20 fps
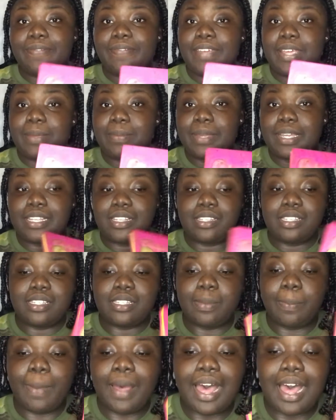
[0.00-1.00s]
famous
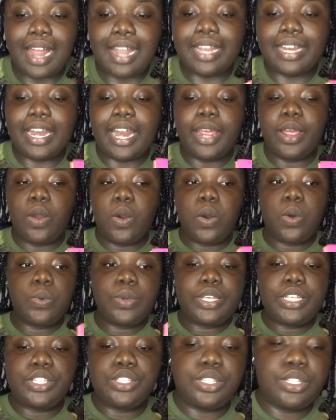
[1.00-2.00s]
palette I
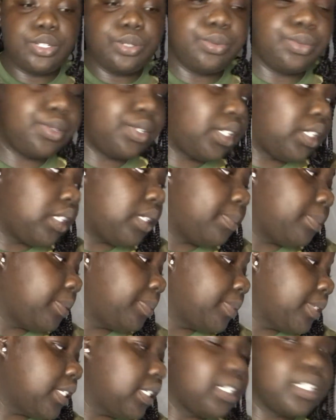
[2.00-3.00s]
always use. Can you
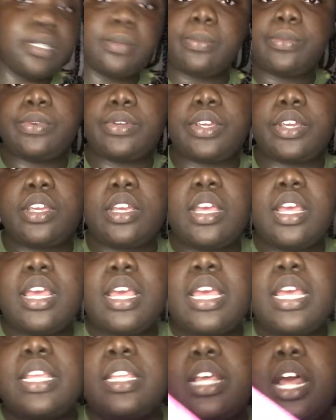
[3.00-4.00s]
put it somewhere?
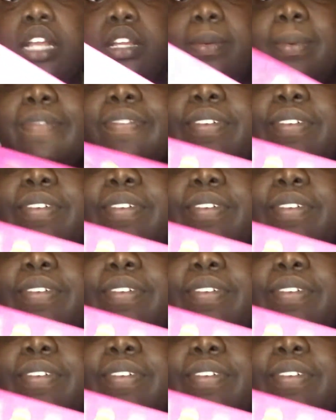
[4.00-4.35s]
Y'all know my